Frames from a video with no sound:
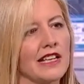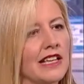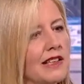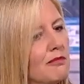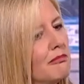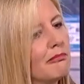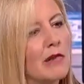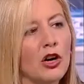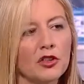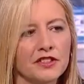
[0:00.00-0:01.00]
in
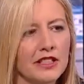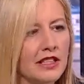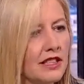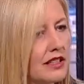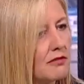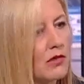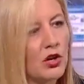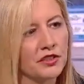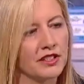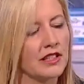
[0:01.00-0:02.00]

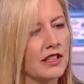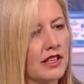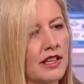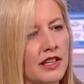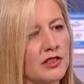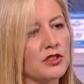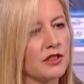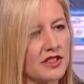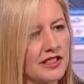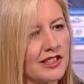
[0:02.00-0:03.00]
multi
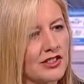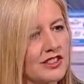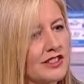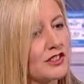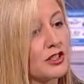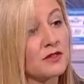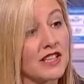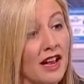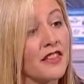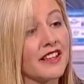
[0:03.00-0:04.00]
jurisdictions in terms
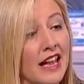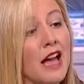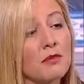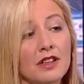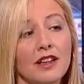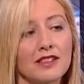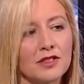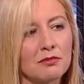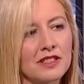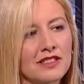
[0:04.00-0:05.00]
of how they capitalize
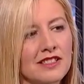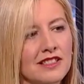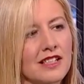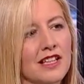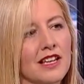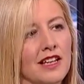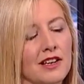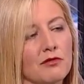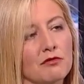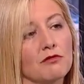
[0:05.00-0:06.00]
their business,
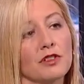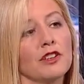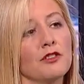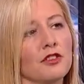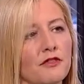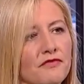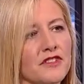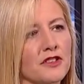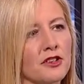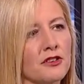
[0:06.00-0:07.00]
we're local.
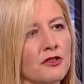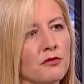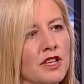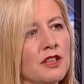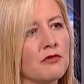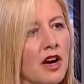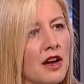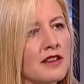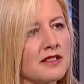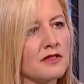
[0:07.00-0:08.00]
So we
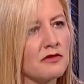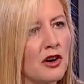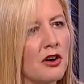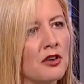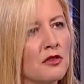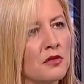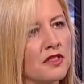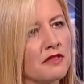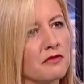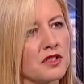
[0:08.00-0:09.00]
rise and fall
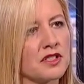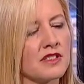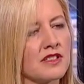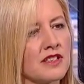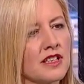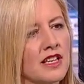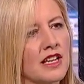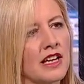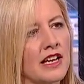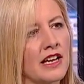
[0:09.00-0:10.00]
with the fortunes
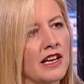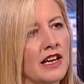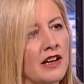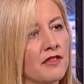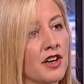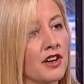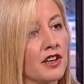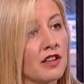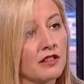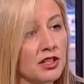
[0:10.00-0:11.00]
of
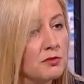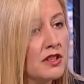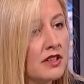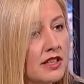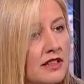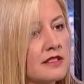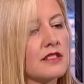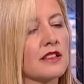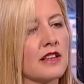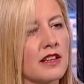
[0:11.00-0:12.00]
our
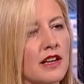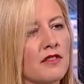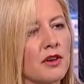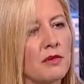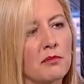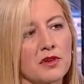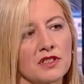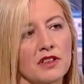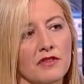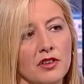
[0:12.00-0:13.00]
communities, of our members,
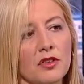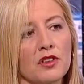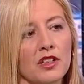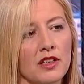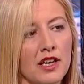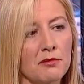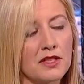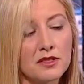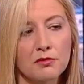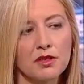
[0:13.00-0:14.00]
and of our local economy.
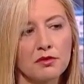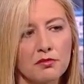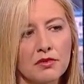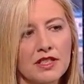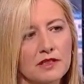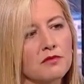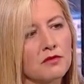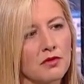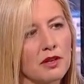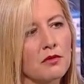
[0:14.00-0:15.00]
So we did
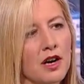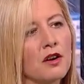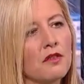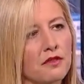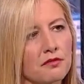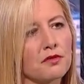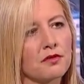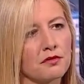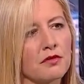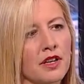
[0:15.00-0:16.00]
quite well through the